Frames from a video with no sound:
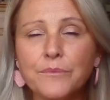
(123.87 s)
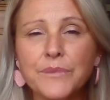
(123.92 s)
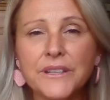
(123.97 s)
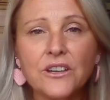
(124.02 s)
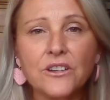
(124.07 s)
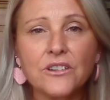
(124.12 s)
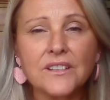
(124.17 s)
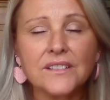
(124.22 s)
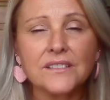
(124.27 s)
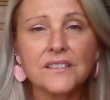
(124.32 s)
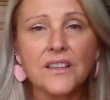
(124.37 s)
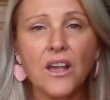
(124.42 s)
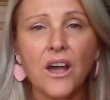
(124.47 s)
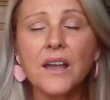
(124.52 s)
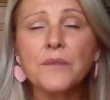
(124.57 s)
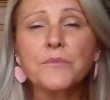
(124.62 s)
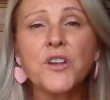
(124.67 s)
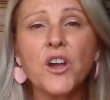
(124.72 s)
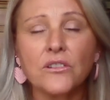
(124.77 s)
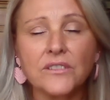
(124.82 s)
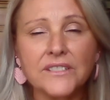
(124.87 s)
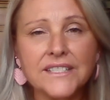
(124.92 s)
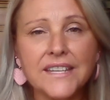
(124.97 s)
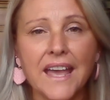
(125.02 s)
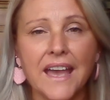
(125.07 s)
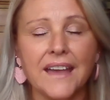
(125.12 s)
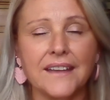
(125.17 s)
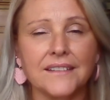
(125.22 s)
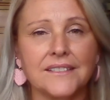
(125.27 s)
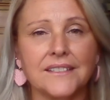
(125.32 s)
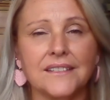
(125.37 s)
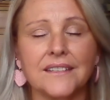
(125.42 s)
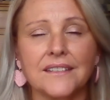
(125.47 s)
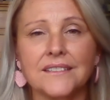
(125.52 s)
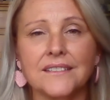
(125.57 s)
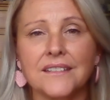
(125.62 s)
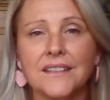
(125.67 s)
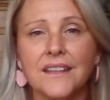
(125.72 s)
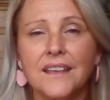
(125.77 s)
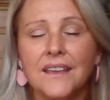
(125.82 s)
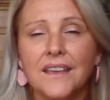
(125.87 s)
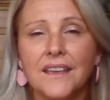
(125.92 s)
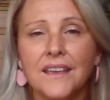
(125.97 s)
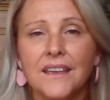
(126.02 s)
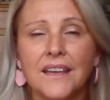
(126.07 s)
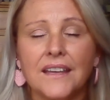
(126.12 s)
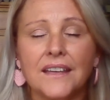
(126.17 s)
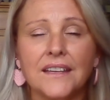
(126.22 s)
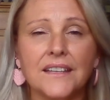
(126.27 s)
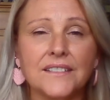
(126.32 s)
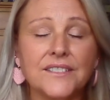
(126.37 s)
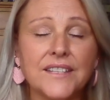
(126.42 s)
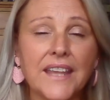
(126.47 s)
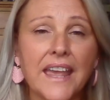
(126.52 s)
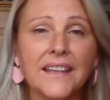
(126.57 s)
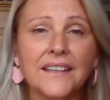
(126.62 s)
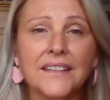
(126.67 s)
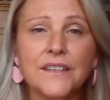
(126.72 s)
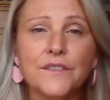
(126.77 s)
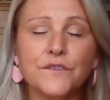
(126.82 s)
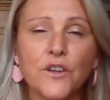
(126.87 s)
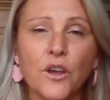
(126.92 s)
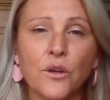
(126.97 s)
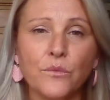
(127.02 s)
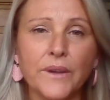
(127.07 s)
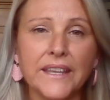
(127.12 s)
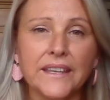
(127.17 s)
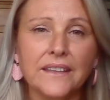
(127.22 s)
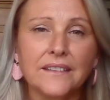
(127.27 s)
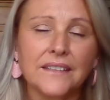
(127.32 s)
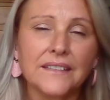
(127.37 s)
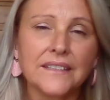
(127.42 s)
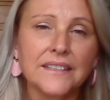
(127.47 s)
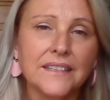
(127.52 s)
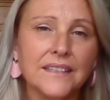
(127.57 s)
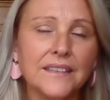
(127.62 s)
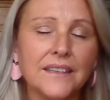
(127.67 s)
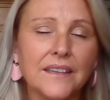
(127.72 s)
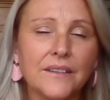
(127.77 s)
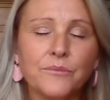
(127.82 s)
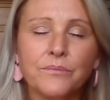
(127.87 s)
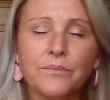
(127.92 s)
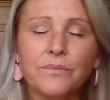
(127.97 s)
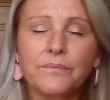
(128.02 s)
because I'm contacted daily, if not weekly,